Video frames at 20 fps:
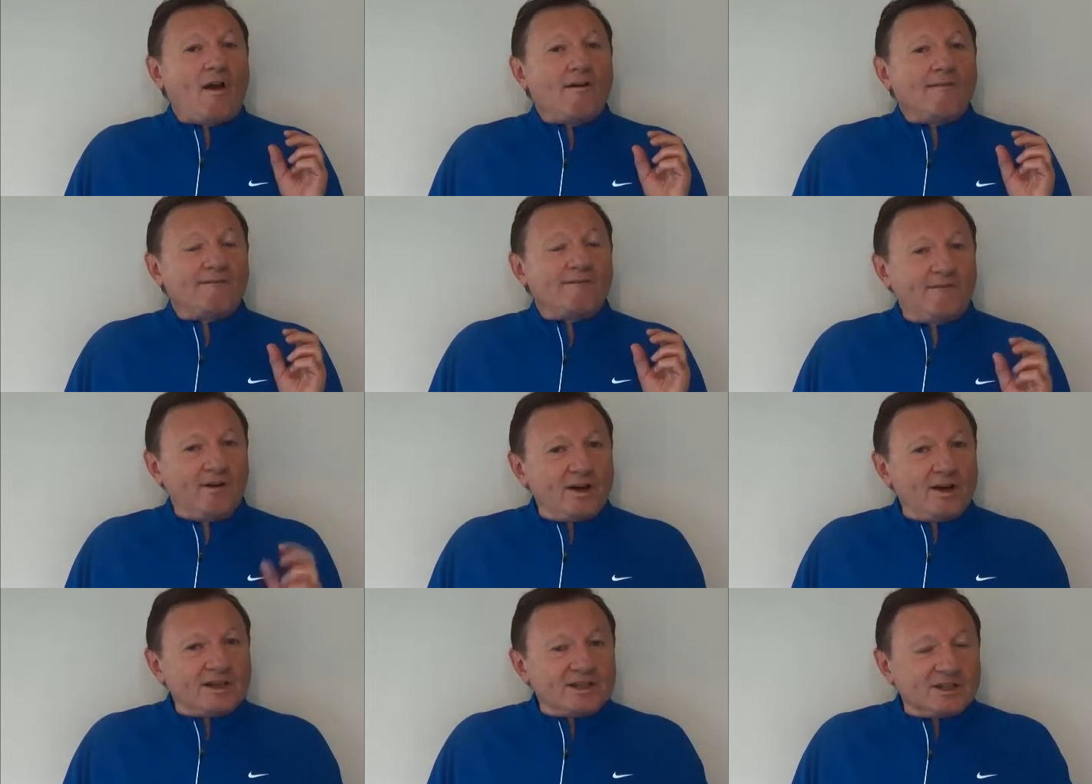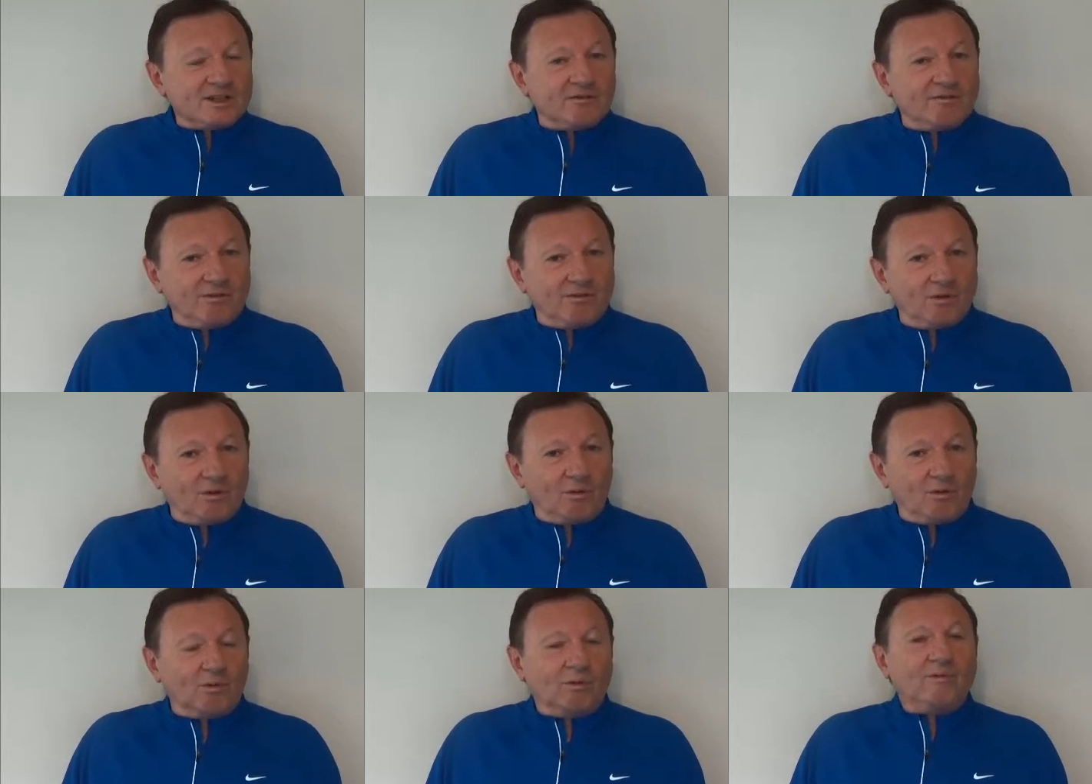First of
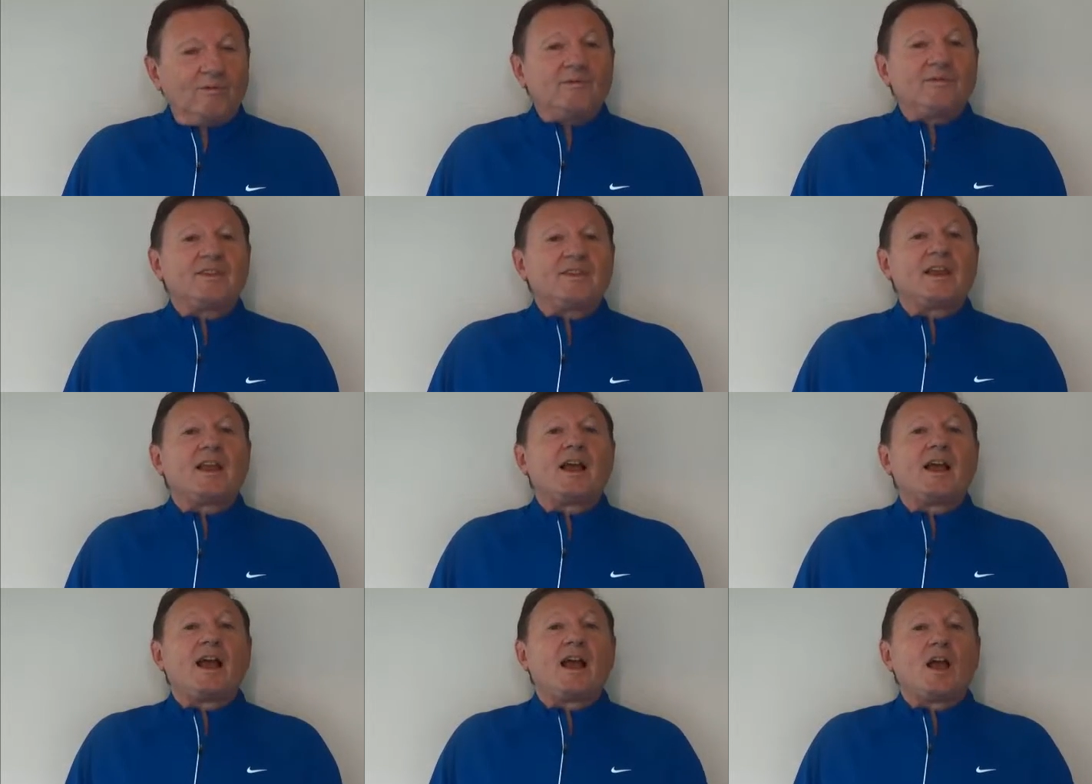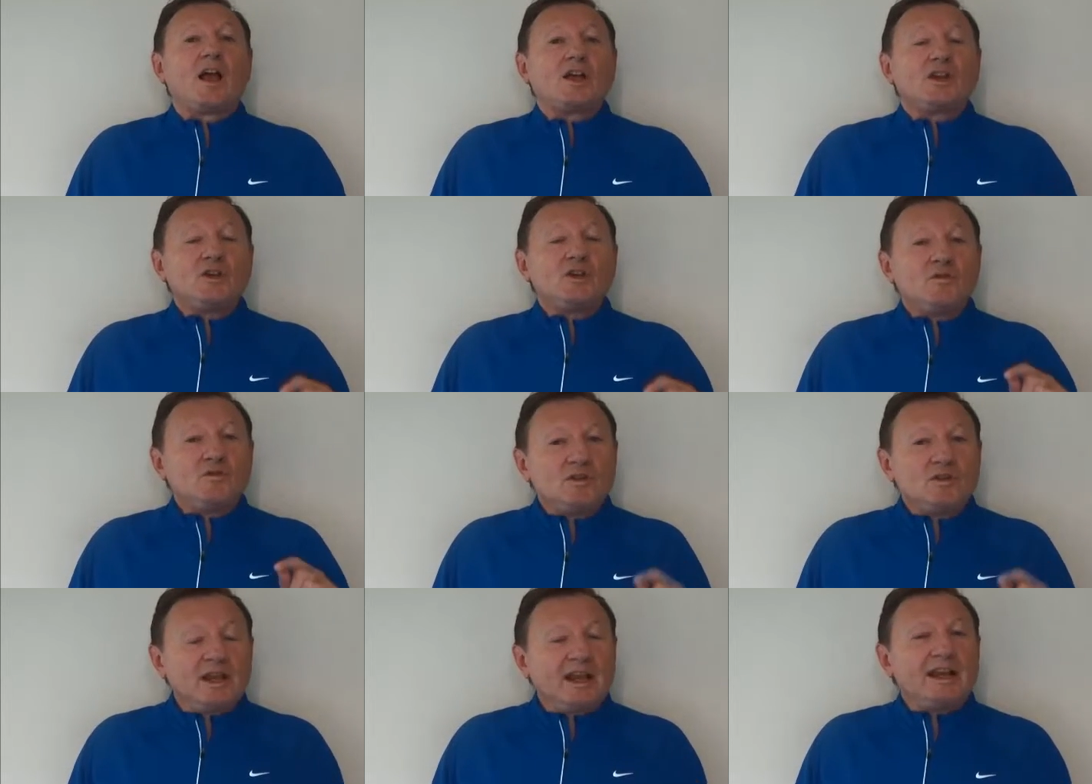all,
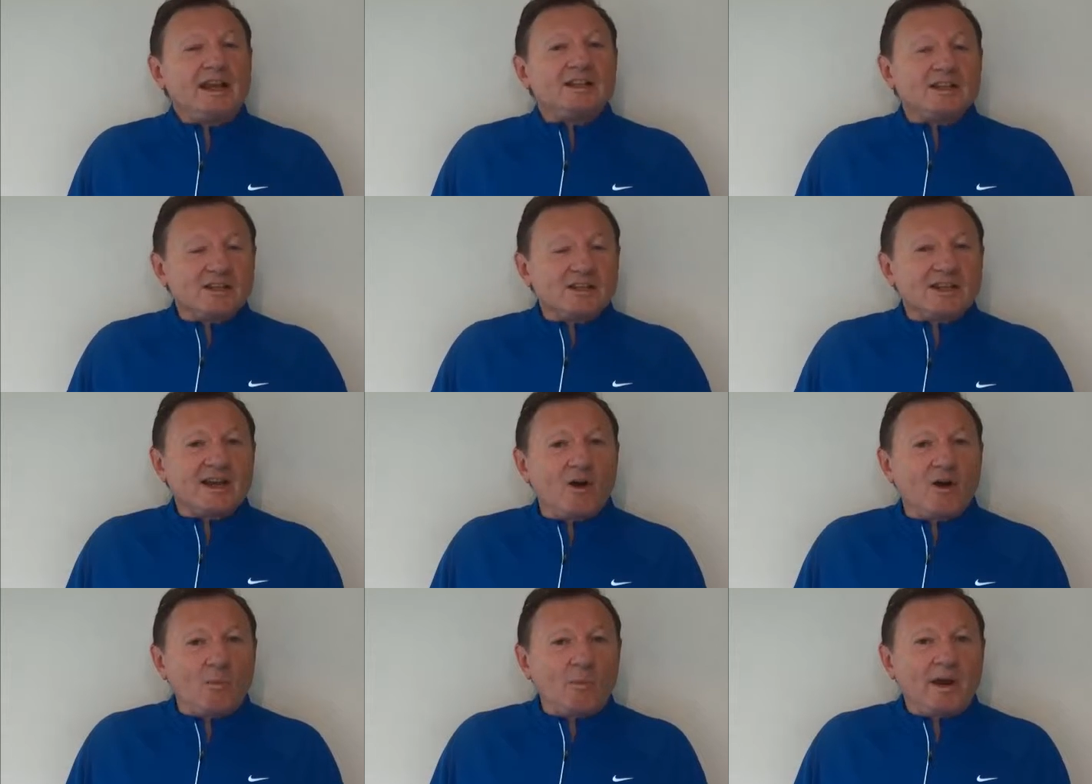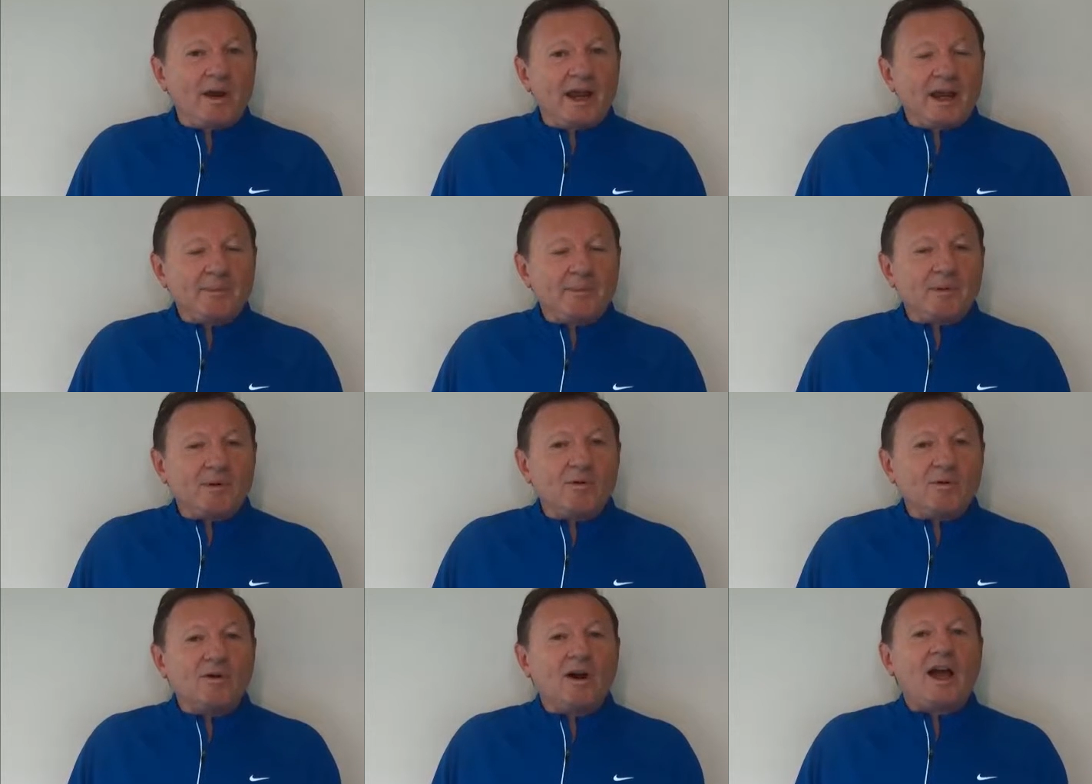you need to tell
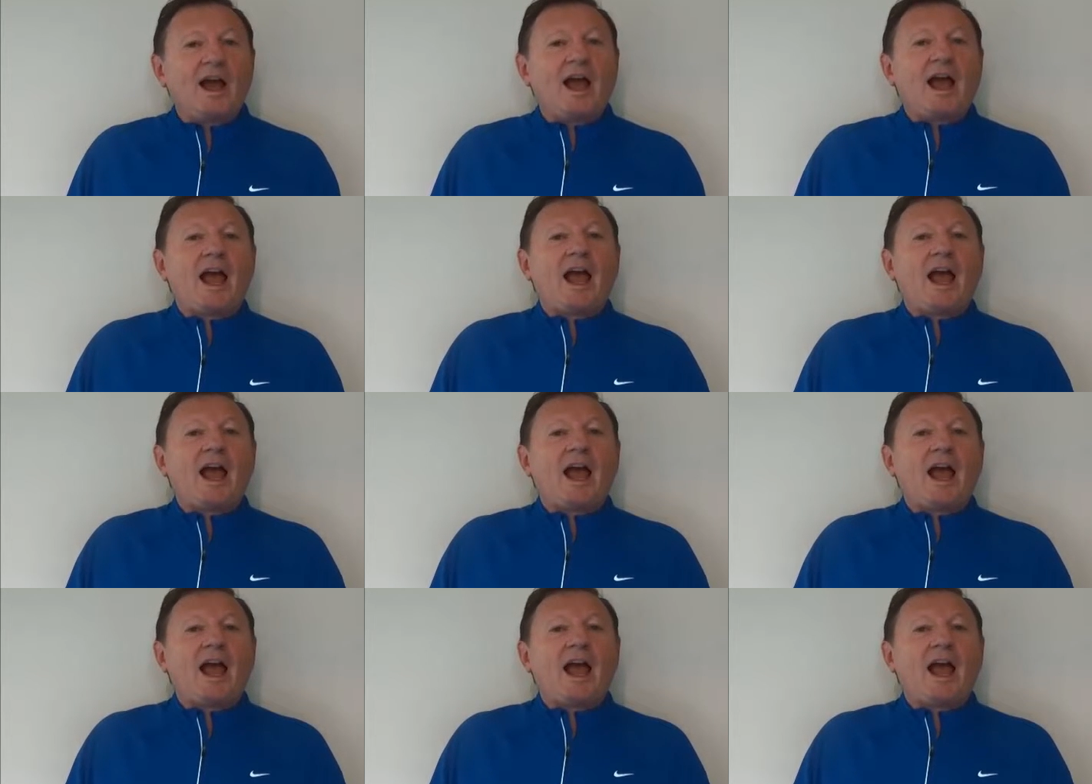people